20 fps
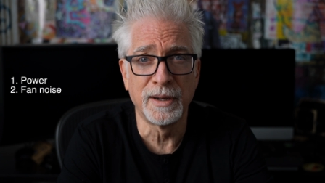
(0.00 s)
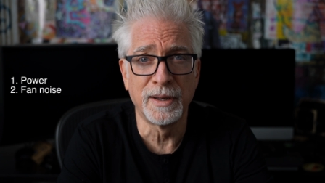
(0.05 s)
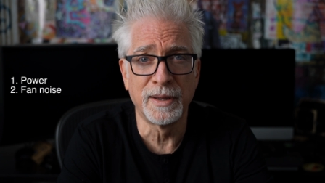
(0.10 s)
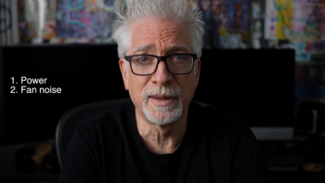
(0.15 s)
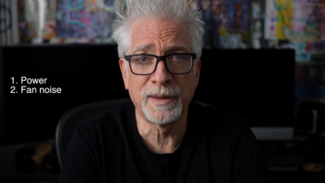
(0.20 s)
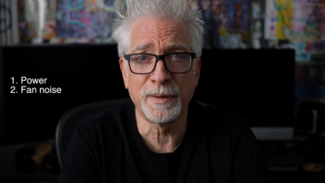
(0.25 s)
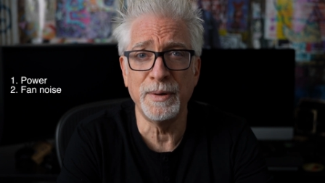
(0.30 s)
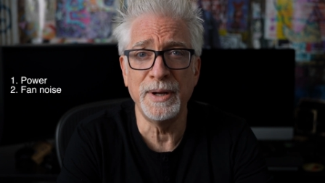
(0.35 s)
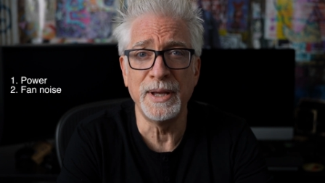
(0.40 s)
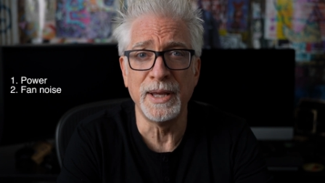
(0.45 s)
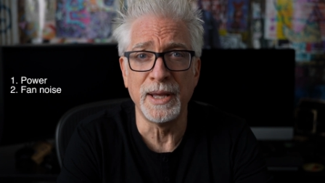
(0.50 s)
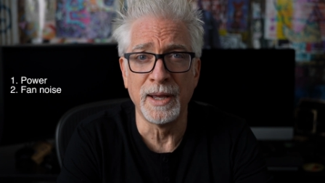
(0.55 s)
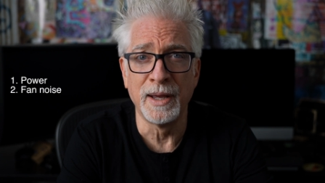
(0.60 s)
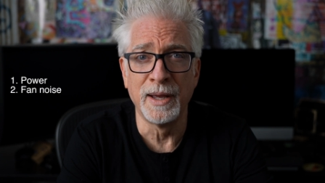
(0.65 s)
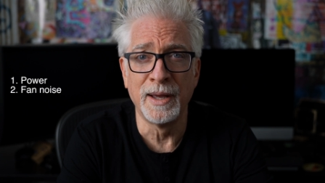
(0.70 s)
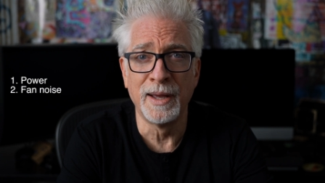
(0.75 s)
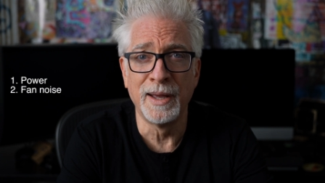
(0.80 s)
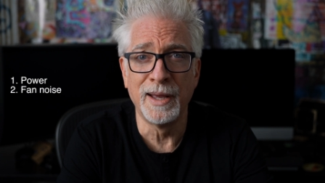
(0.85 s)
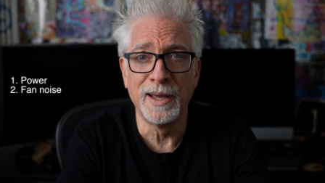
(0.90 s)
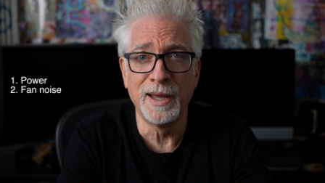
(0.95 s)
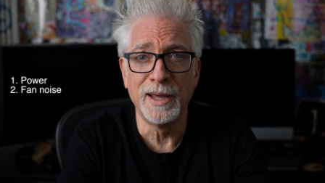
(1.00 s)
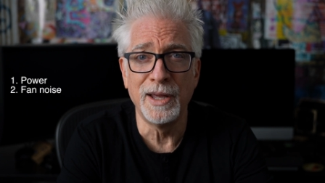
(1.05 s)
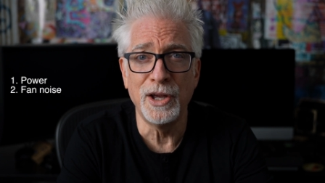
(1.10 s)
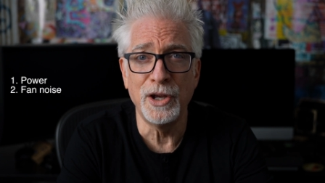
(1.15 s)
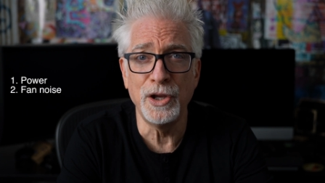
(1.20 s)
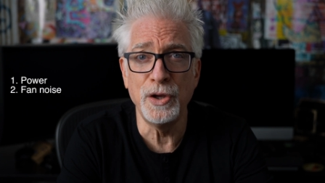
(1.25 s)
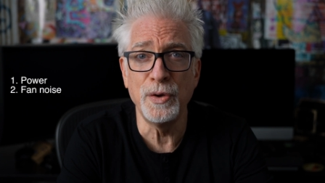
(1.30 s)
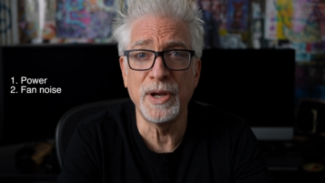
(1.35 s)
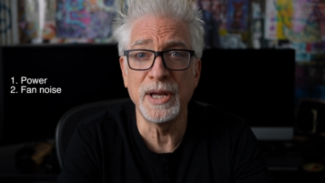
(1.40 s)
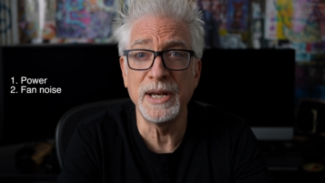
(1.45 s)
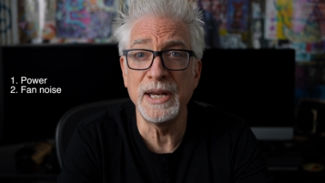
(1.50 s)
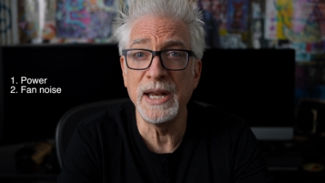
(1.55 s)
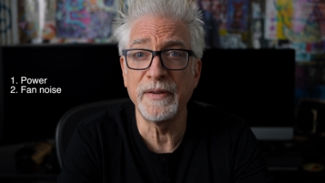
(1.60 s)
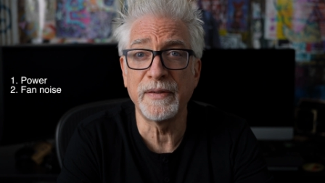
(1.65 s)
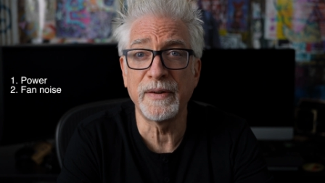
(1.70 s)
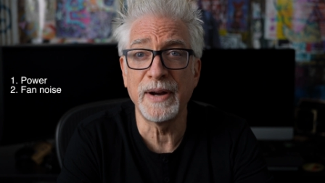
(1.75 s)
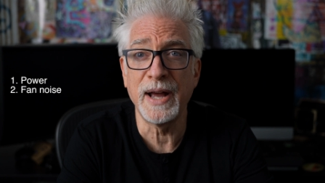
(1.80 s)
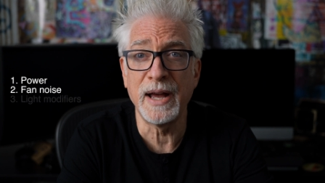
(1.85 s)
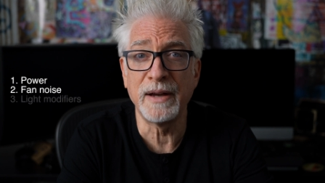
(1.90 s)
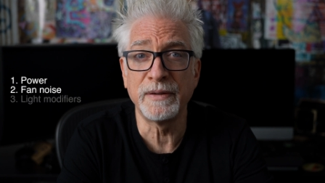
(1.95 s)
Three, you can
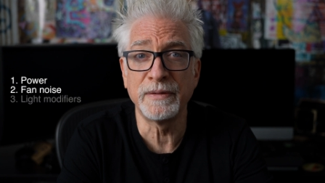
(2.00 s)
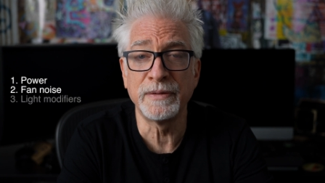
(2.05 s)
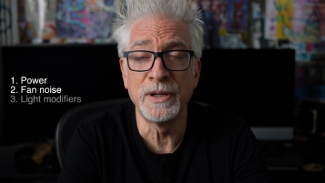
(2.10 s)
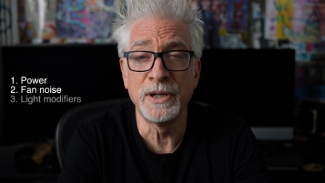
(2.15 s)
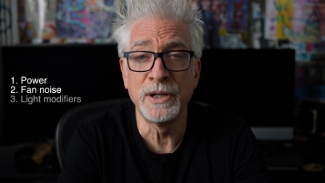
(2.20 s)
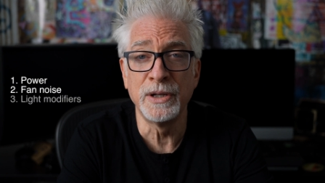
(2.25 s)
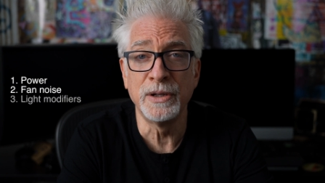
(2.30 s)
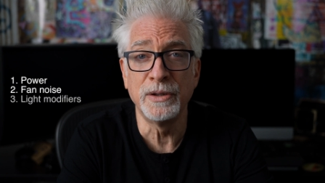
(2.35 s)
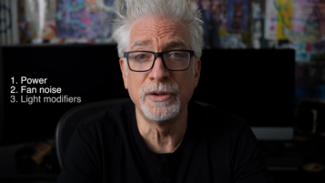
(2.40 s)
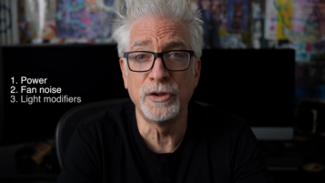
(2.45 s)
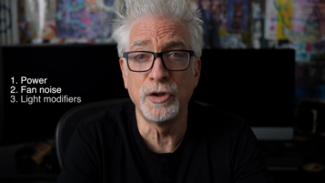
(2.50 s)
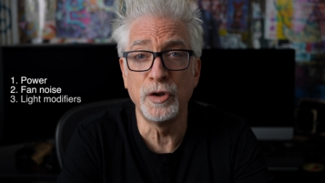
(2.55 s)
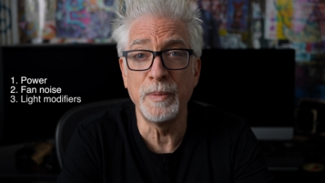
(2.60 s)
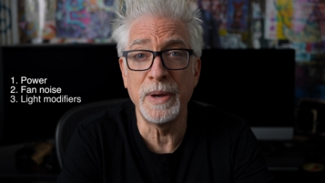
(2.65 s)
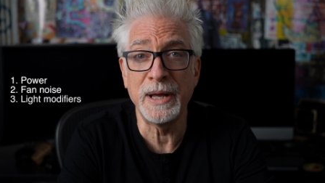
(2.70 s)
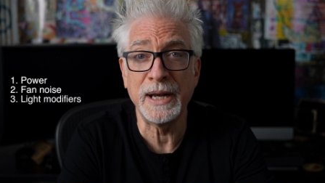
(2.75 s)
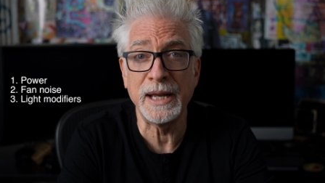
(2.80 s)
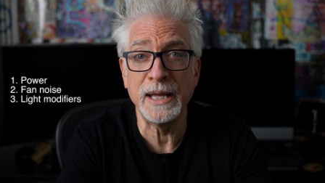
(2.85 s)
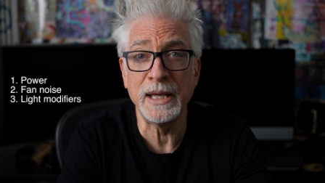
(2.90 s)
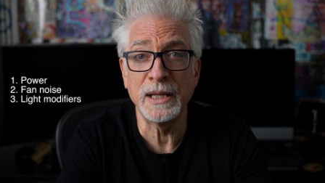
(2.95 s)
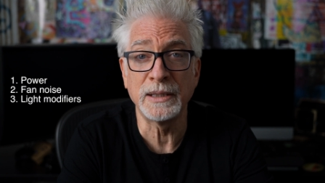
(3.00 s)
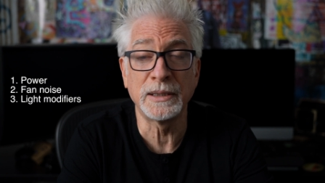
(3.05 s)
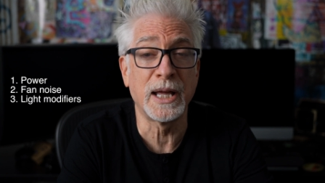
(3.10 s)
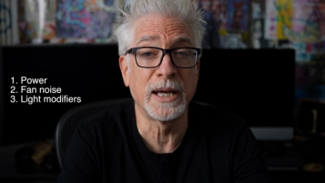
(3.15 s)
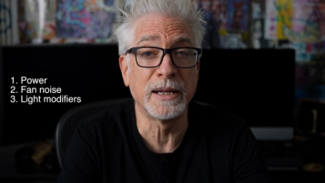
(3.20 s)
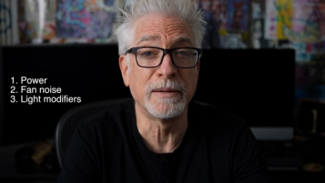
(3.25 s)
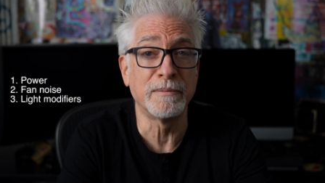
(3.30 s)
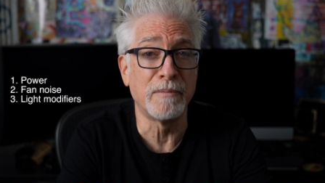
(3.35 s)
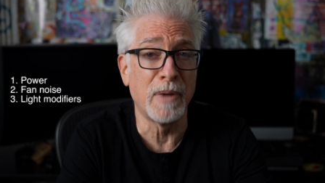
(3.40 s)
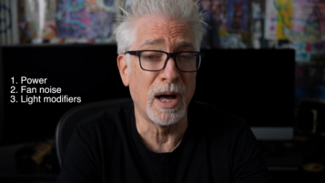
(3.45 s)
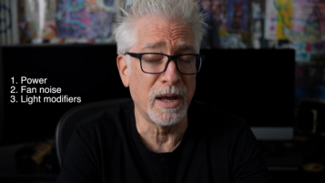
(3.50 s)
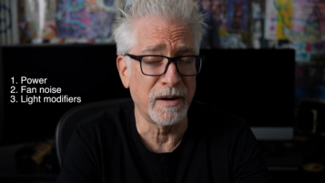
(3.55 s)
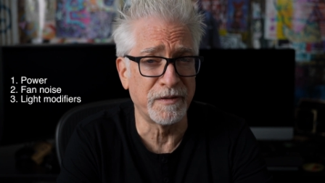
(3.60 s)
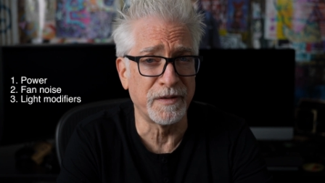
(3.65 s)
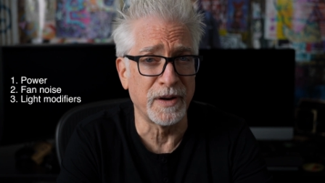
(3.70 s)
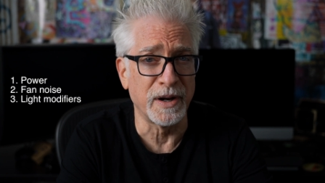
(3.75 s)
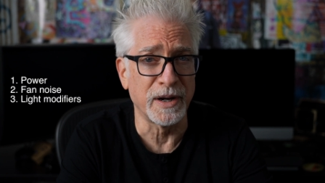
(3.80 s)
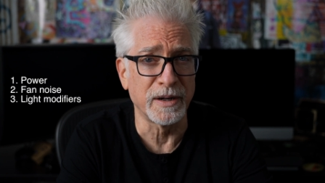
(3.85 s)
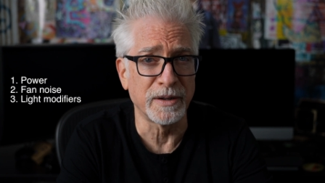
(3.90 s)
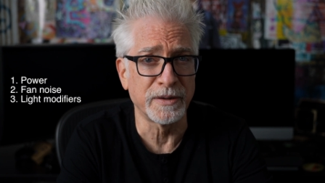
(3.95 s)
never have too many light
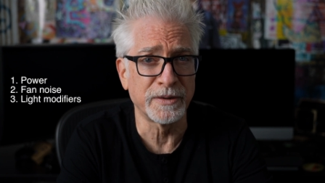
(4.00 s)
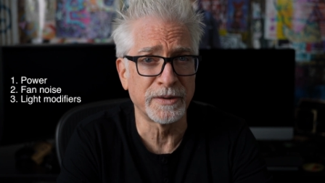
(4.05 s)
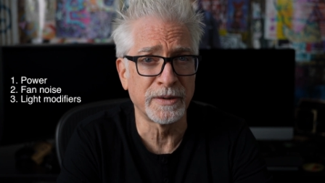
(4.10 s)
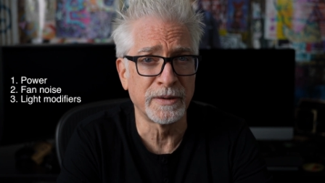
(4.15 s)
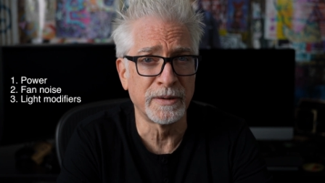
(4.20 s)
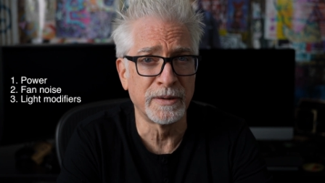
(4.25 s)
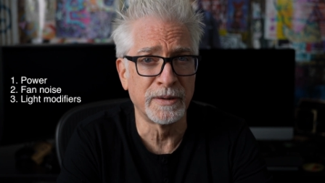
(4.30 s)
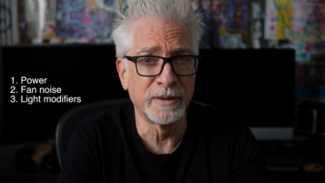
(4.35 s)
modifiers.